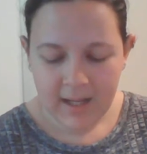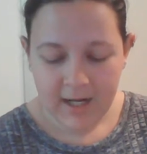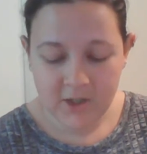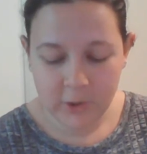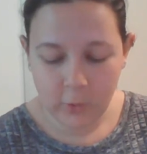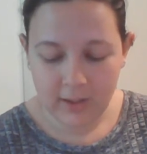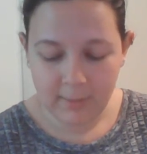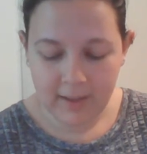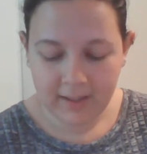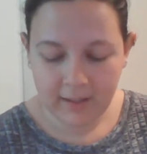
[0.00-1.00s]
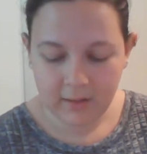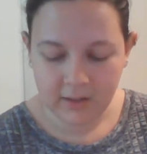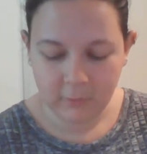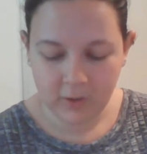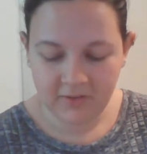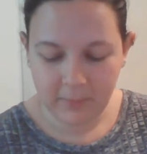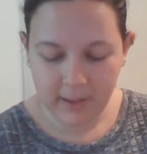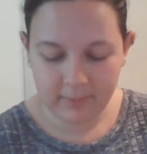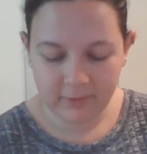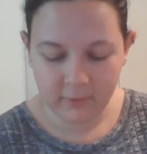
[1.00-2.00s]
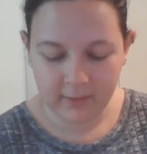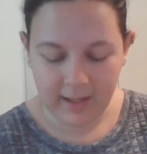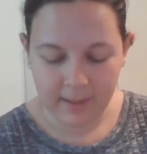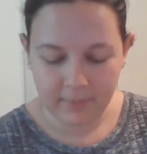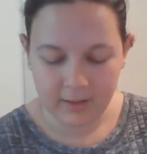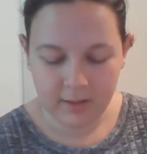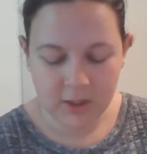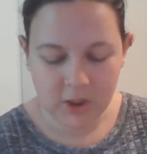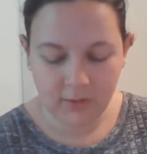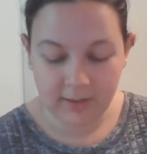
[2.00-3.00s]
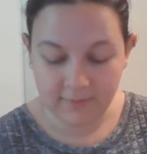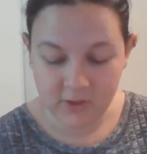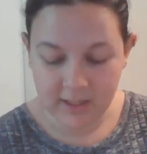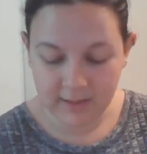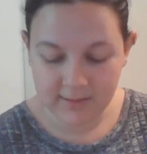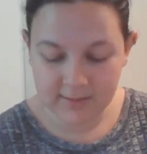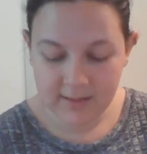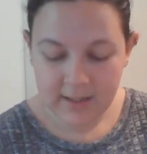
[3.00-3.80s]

Is she going to make it? A voice popped through the cabin. She'll live, Jenks.